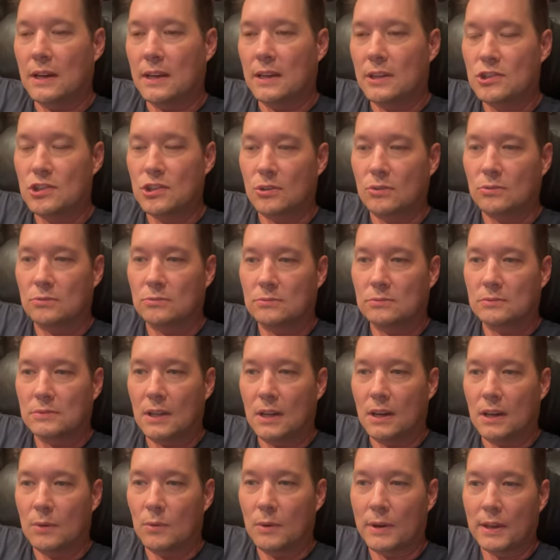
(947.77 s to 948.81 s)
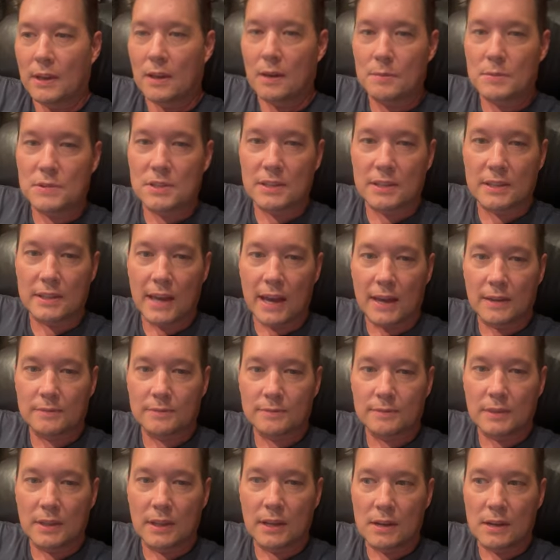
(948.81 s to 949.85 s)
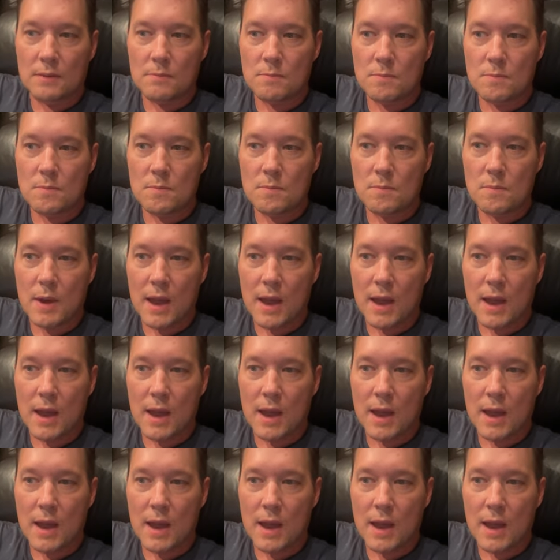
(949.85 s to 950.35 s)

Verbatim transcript: issue uh, when it comes to the debt, um,